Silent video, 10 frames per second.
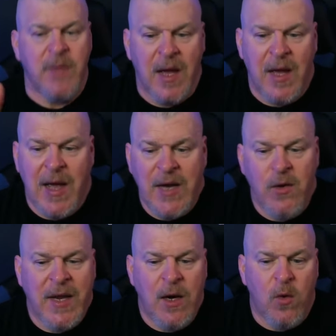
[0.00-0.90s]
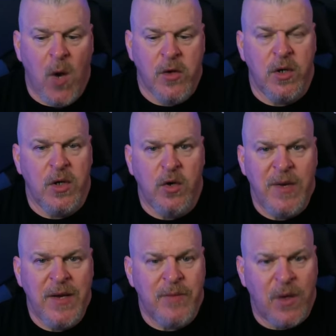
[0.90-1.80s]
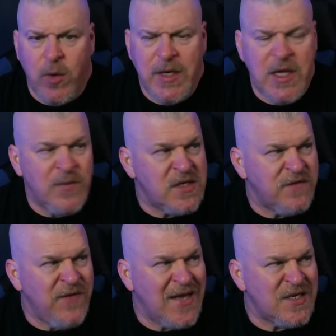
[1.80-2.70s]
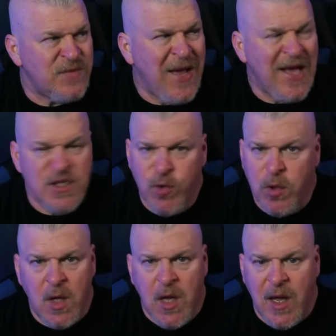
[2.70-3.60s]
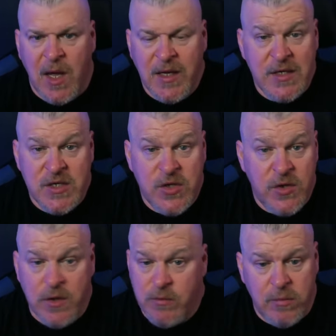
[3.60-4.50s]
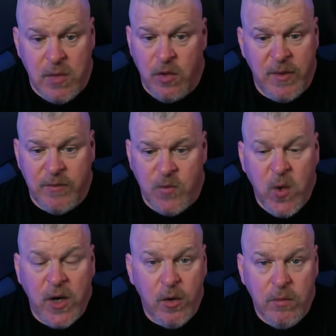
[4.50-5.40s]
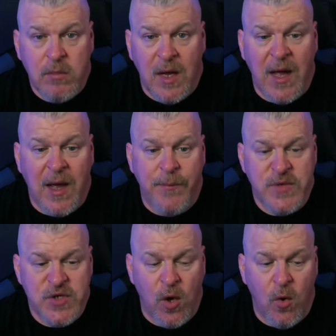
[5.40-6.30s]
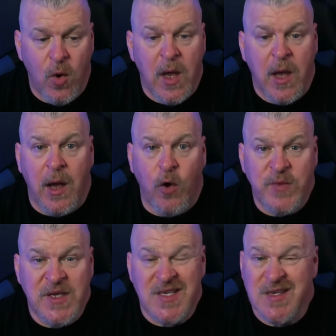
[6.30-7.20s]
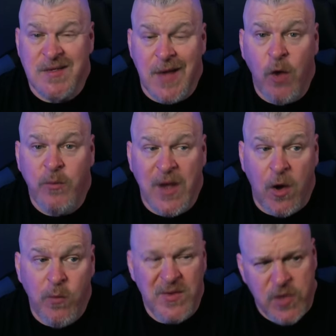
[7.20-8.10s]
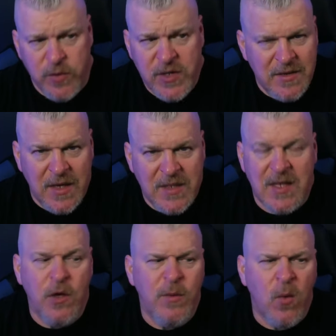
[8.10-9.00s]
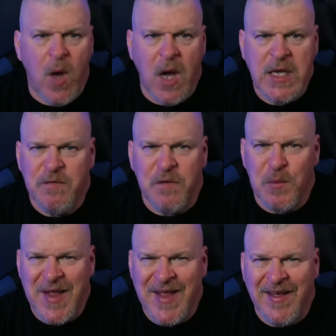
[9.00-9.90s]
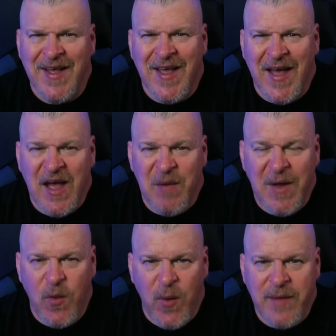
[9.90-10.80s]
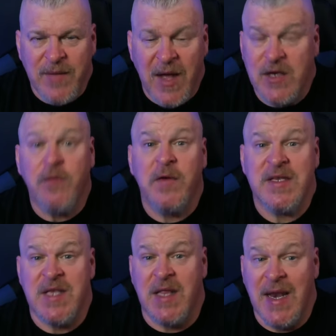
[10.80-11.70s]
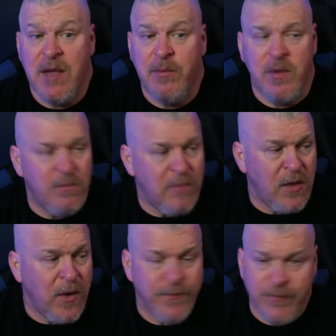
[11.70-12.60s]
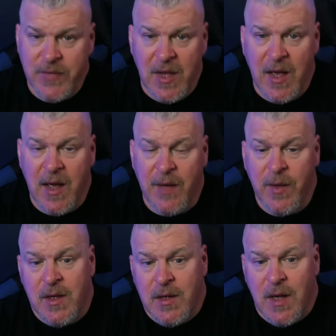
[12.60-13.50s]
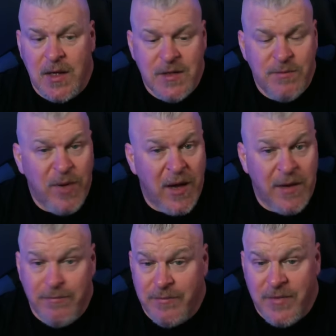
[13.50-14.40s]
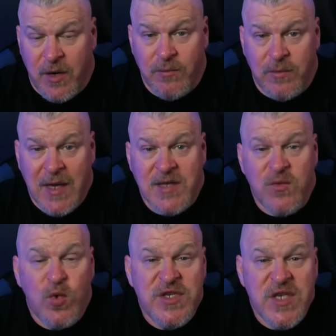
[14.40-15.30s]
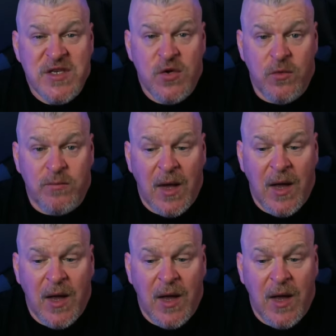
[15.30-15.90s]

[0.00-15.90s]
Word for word: Uh, I know I kind of wandered a little bit, but I wanted to keep this as fast as possible, uh, get these to you a little bit quicker. Um, so I hope this helped. I hope it's a little bit it's a little bit wonky for me. Uh, by the way, uh, don't forget selenium. By the way, um, uh, but you know, guys, we'll see soon.